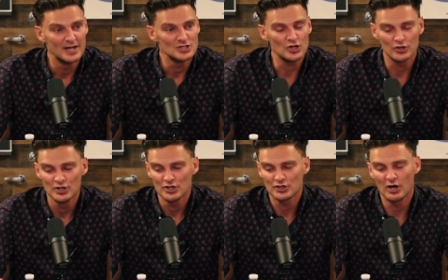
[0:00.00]
yeah. So
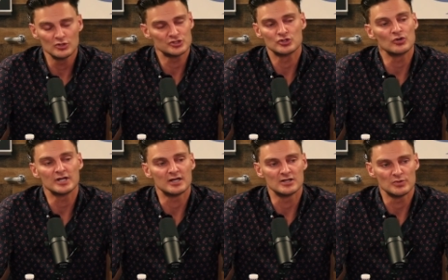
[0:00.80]
the whole
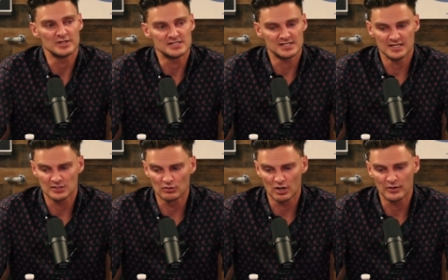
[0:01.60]
story here is where these
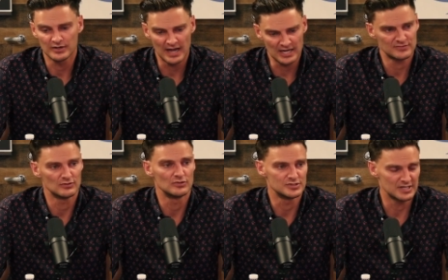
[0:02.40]
cities are growing,
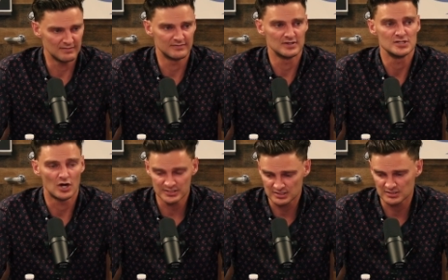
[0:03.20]
Nashville's, Denver's,
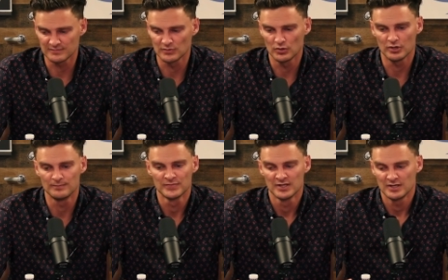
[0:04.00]
Austin's of the
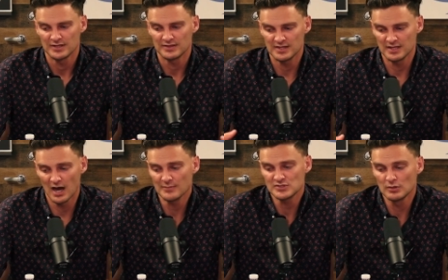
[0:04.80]
world.
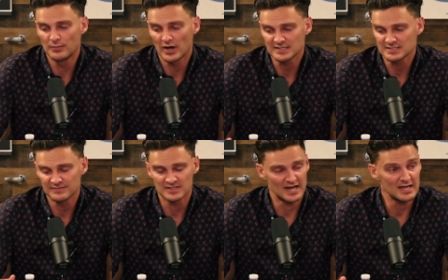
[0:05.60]
I'm still buying
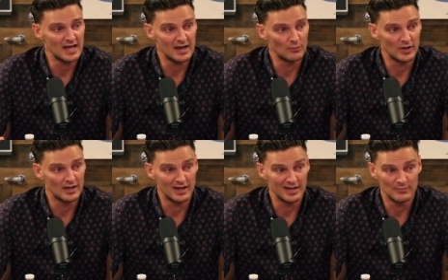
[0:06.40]
stuff today at
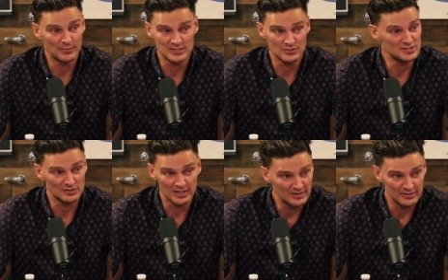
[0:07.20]
where in-place rents
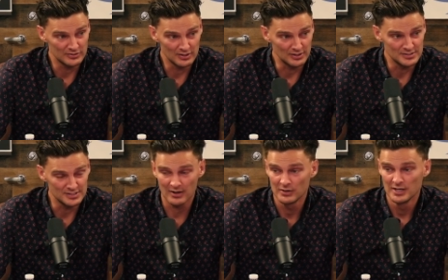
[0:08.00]
are eleven hundred dollars.
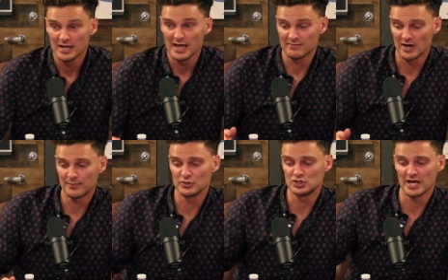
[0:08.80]
Now, if I
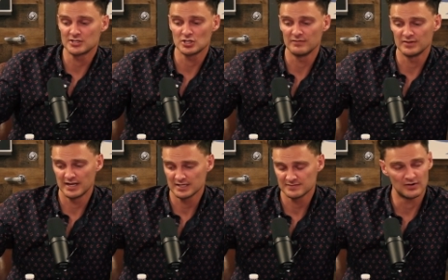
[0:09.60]
project over the
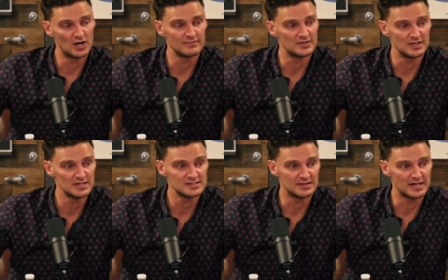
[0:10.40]
next five
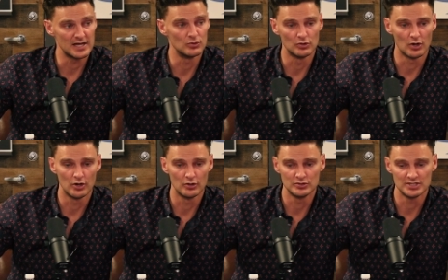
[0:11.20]
years that they will
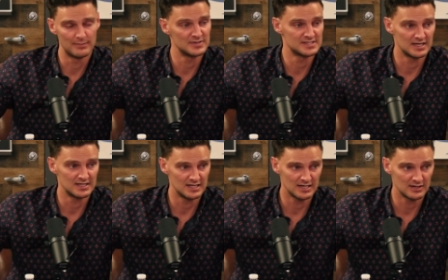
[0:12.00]
grow ten percent
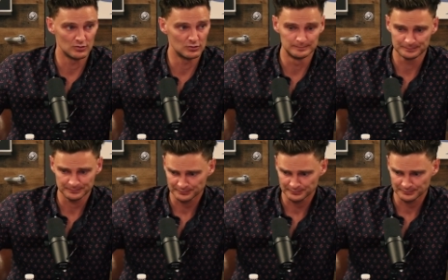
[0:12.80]
a year, or